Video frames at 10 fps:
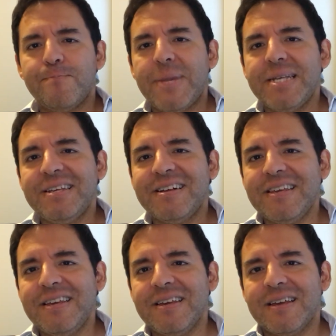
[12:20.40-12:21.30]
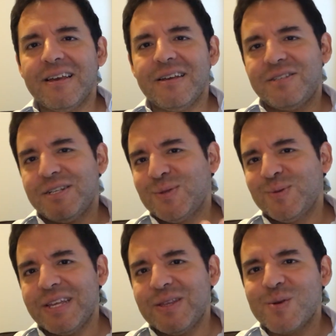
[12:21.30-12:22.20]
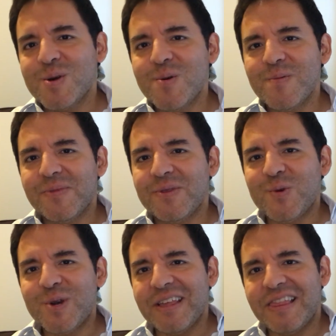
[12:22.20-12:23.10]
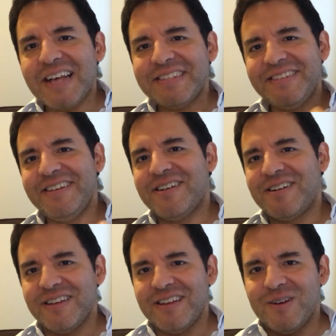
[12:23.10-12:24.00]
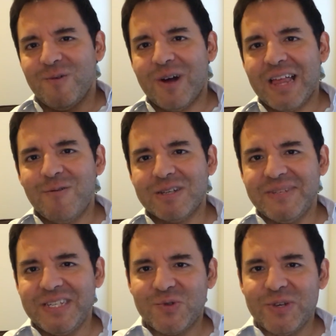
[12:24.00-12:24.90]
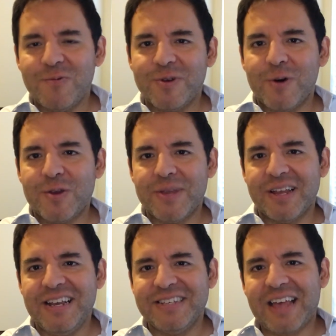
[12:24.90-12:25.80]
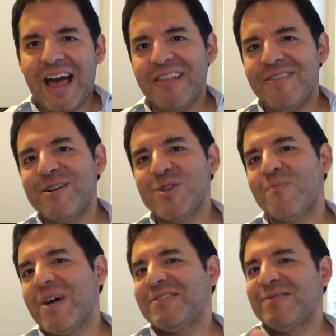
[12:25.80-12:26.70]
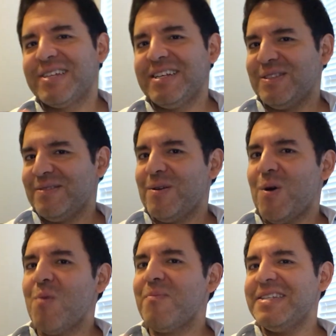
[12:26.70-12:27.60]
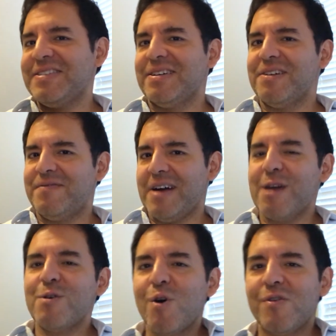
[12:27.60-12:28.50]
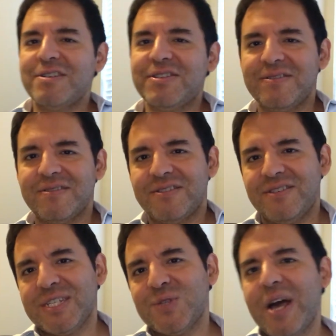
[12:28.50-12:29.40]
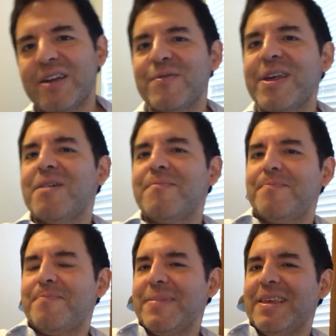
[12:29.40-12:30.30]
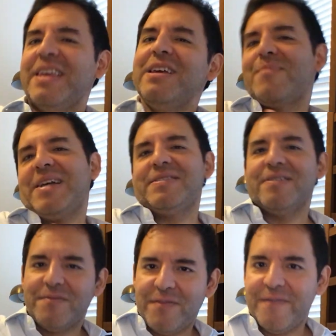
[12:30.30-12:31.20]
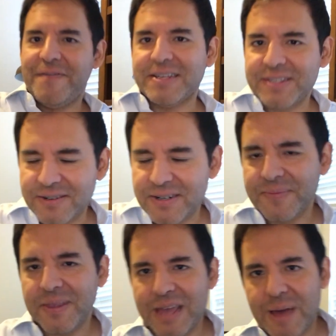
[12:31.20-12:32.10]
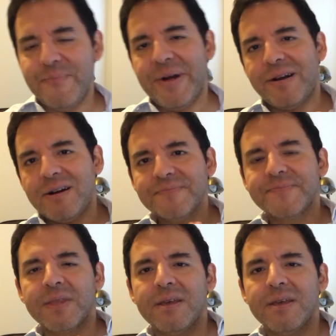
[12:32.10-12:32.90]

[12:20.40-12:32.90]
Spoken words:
Basically, just to let you know, during the last year, while I was being treated with Quantum Techniques, I learned to muscle test on myself and on others, just so I could help heal myself faster and better.